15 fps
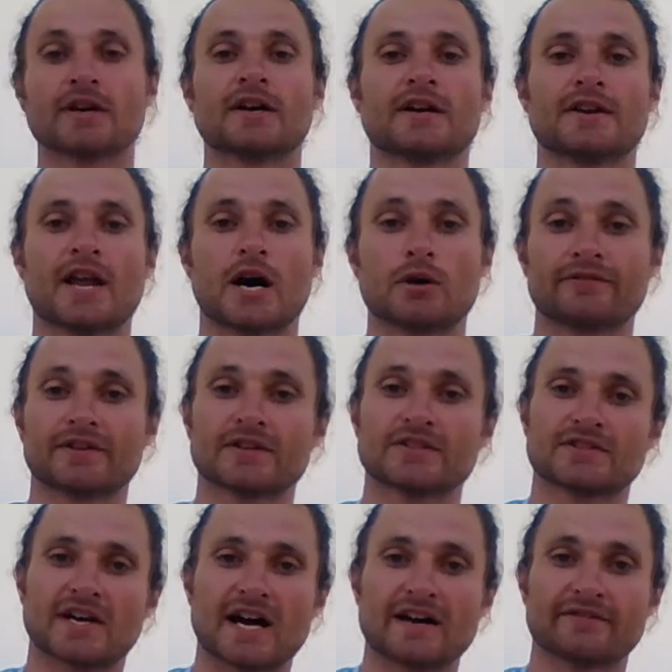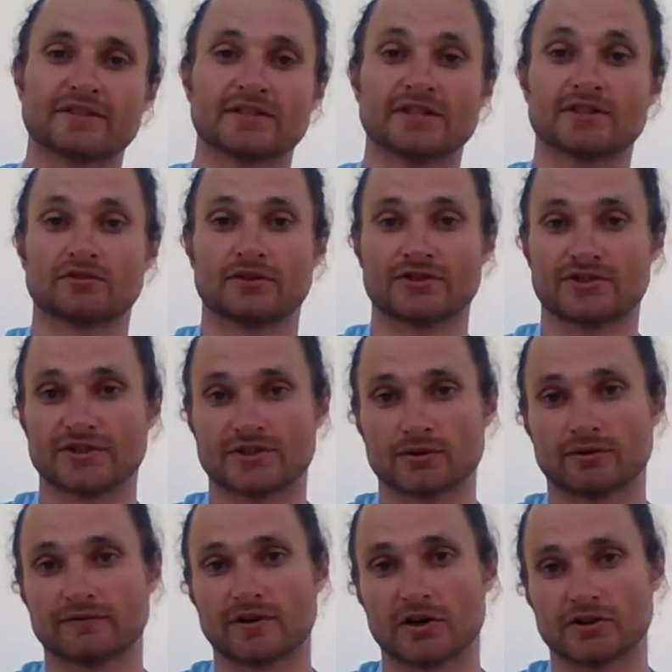Now if this diver did a residual
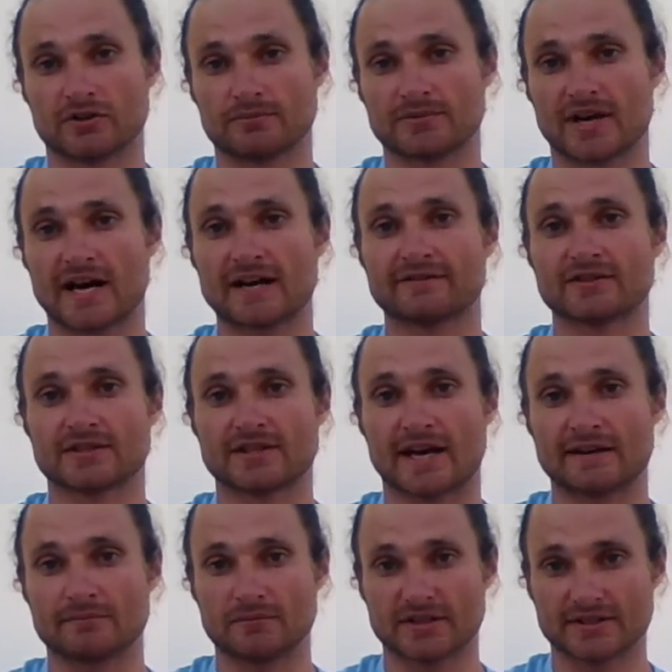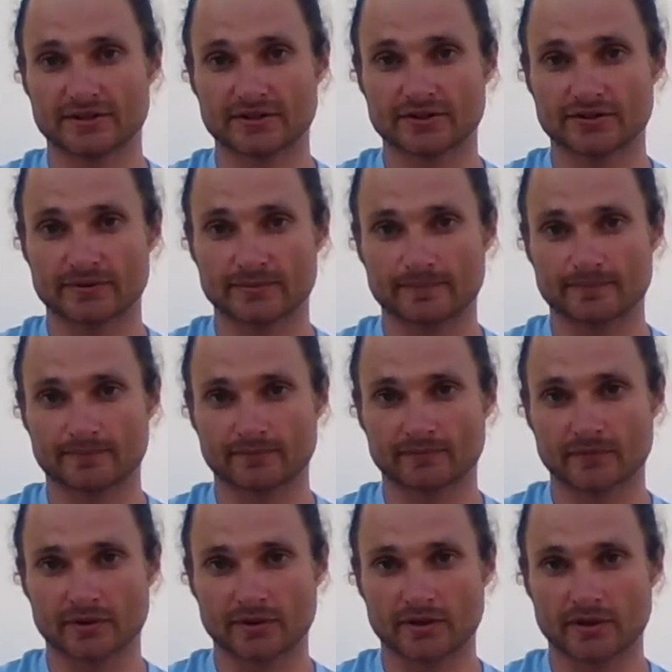volume dive to 10 meters,
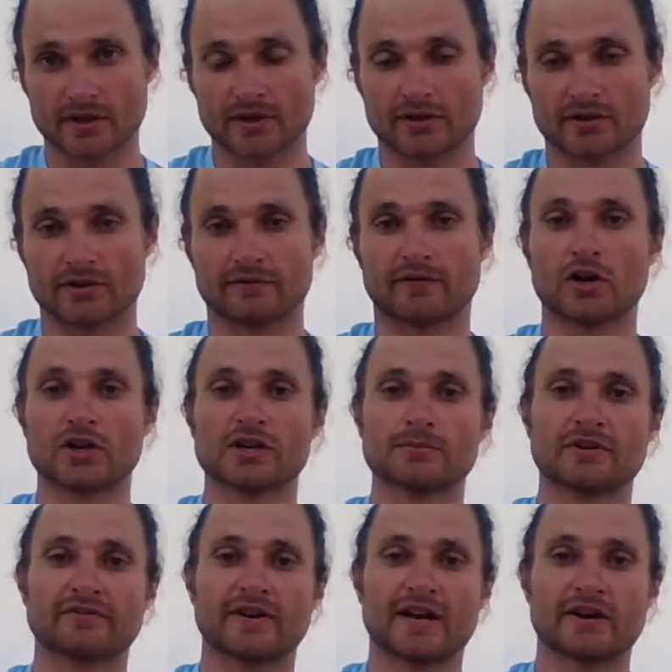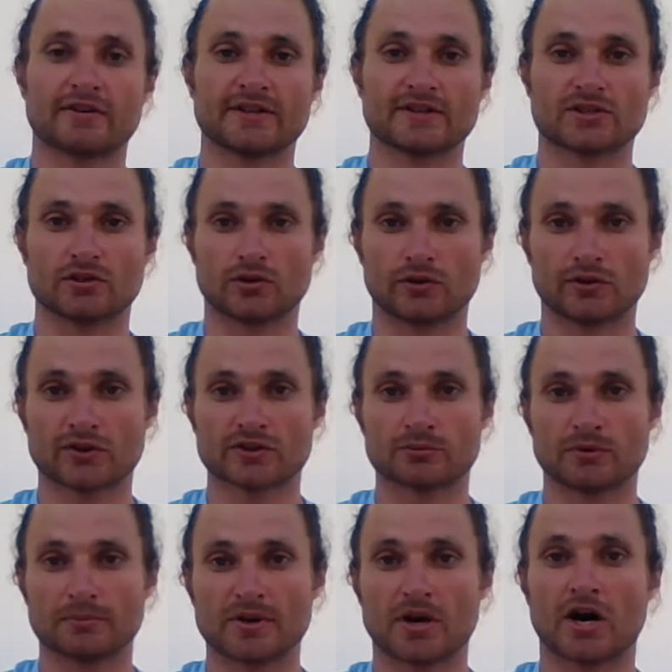the volume of air in his lungs
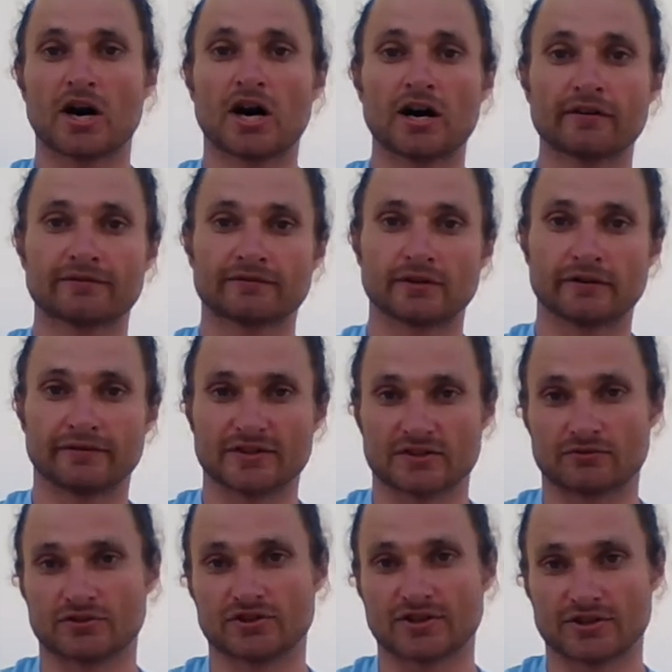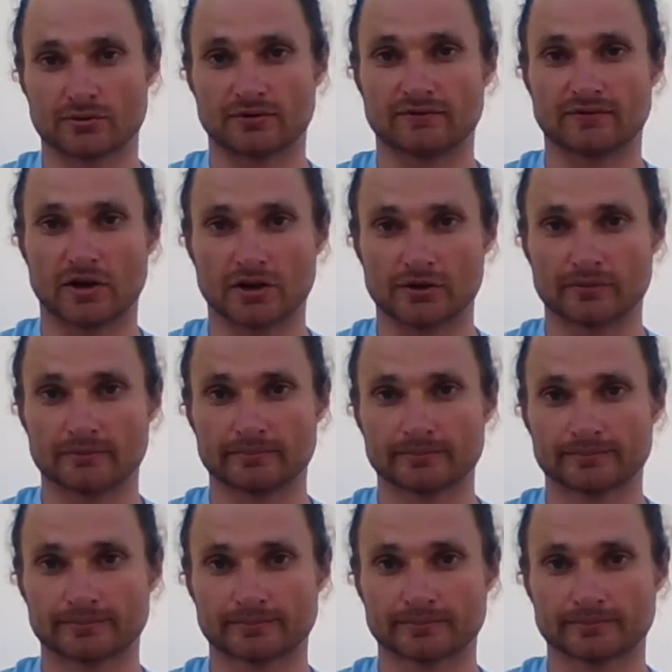will be half of his residual volume.
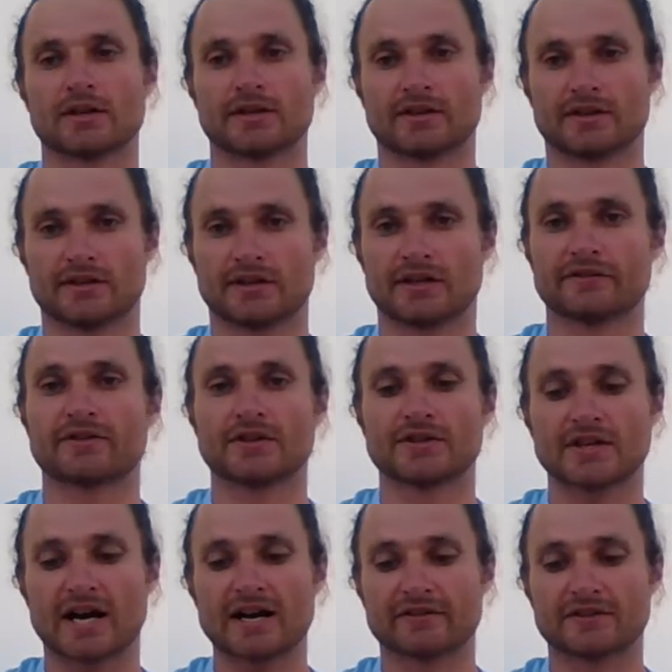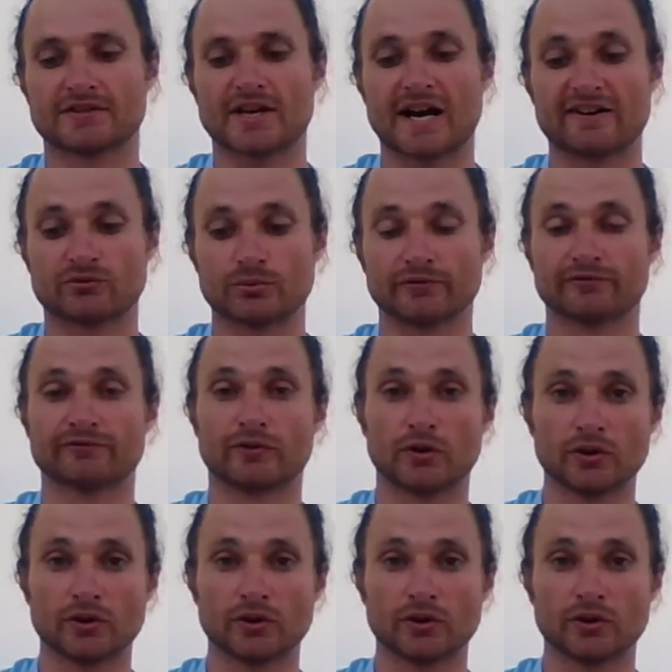If the diver dived with full